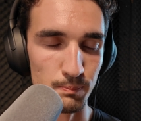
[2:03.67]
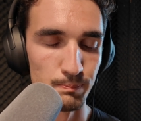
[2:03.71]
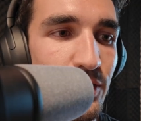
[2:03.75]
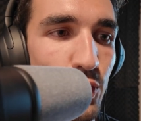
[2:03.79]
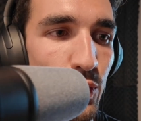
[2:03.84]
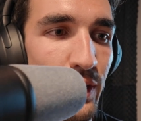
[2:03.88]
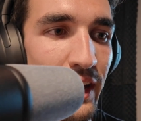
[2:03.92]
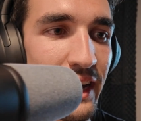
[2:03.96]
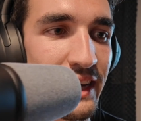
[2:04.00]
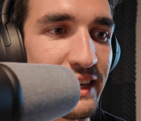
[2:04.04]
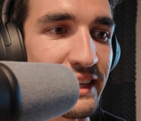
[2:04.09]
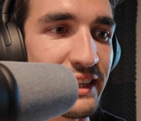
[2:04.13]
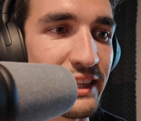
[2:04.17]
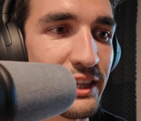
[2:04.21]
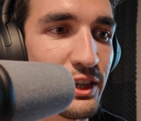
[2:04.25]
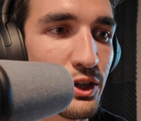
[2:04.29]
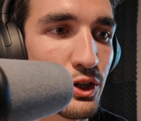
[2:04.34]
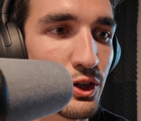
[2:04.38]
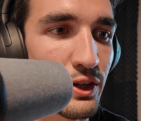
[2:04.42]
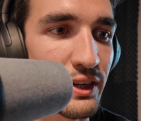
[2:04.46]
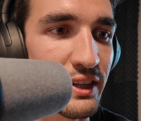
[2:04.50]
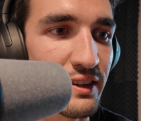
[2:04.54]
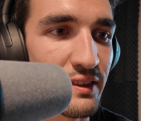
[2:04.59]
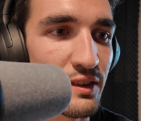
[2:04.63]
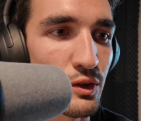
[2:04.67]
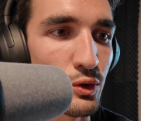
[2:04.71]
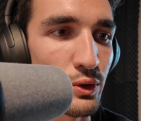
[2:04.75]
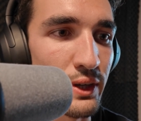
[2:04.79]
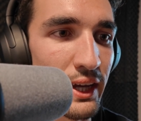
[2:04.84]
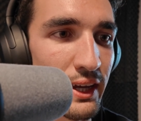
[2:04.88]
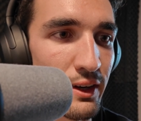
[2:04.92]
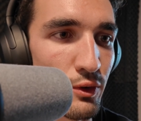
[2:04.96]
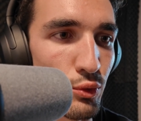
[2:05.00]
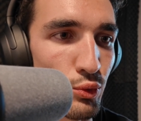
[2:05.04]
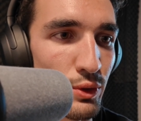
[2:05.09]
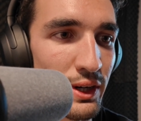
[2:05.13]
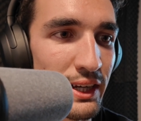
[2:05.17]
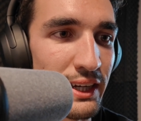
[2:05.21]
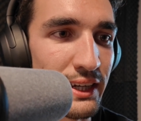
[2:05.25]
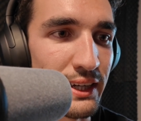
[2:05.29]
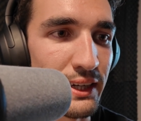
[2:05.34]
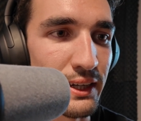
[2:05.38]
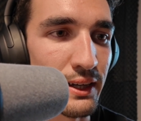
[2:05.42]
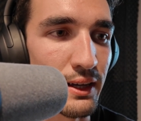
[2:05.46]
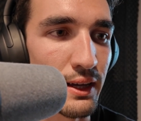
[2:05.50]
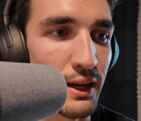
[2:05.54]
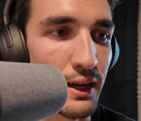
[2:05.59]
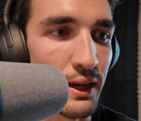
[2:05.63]
So the idea is to get
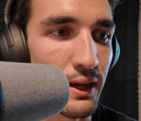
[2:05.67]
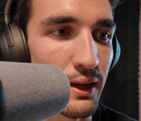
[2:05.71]
really